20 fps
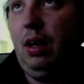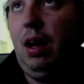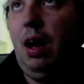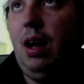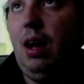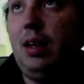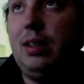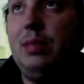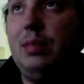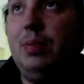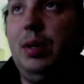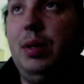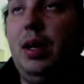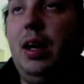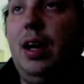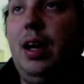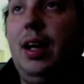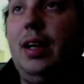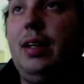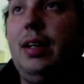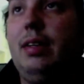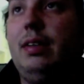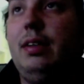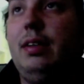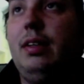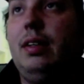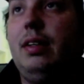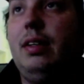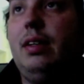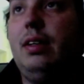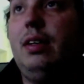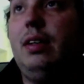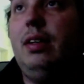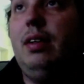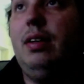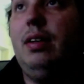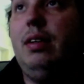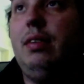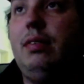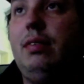Occupy,
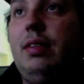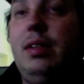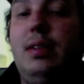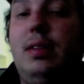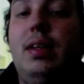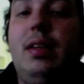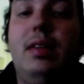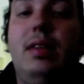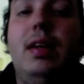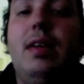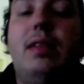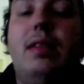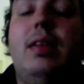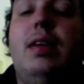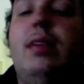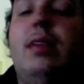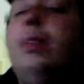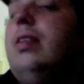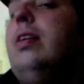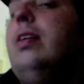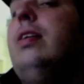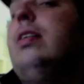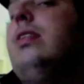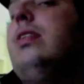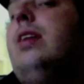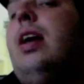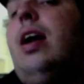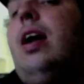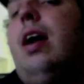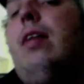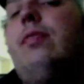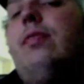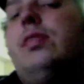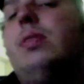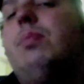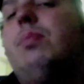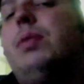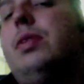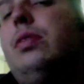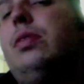that they have
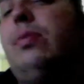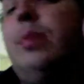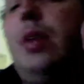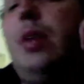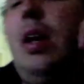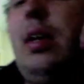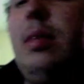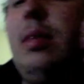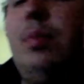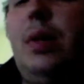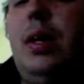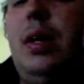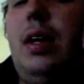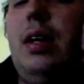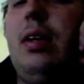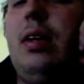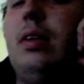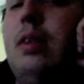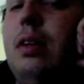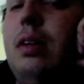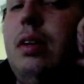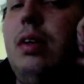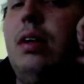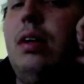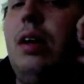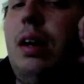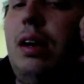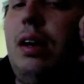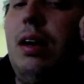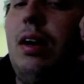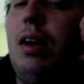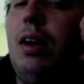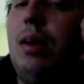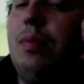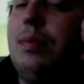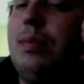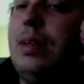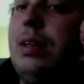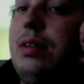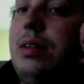sympathies with Occupy.
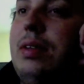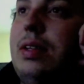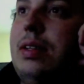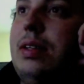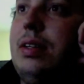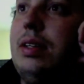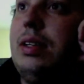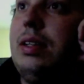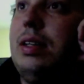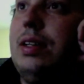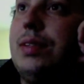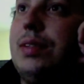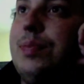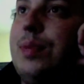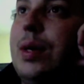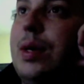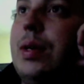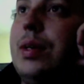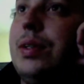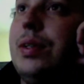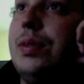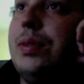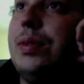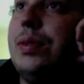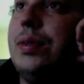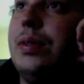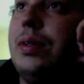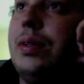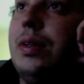They think it has merits,